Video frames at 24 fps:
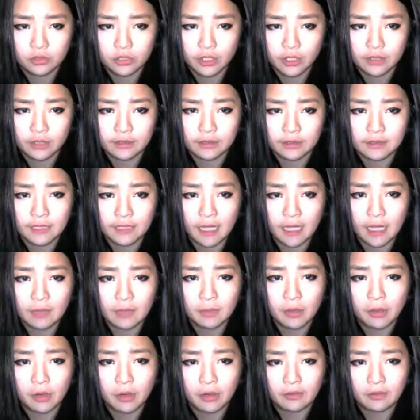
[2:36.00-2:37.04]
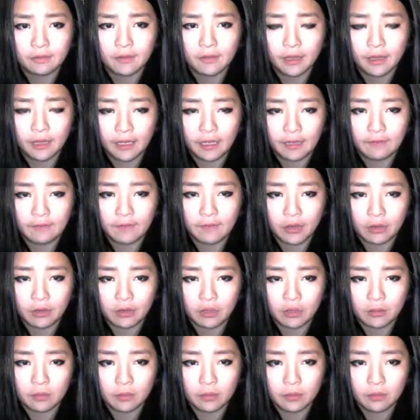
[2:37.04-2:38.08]
check the type of a
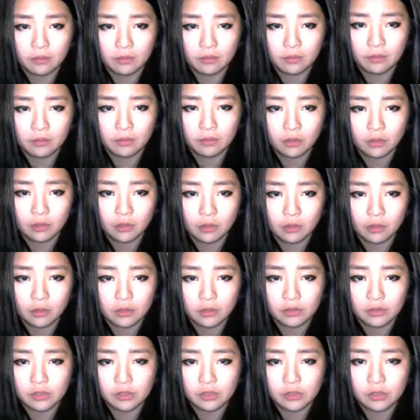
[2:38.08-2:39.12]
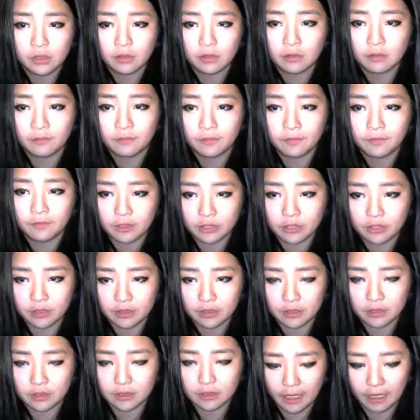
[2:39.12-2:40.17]
variable, use the
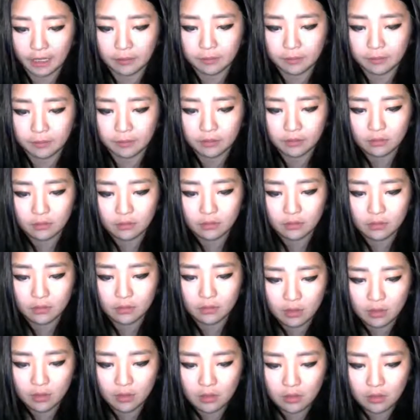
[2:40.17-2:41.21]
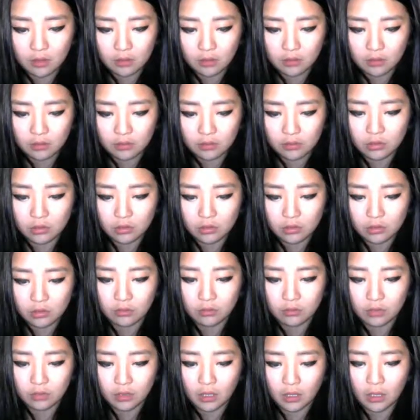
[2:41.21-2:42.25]
function type. So
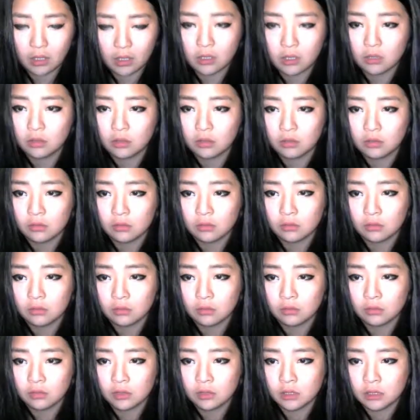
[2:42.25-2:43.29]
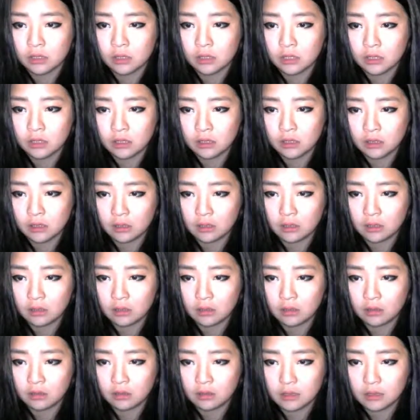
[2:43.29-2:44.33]
you can use
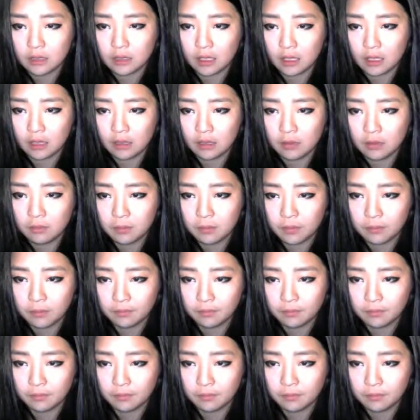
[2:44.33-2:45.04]
type.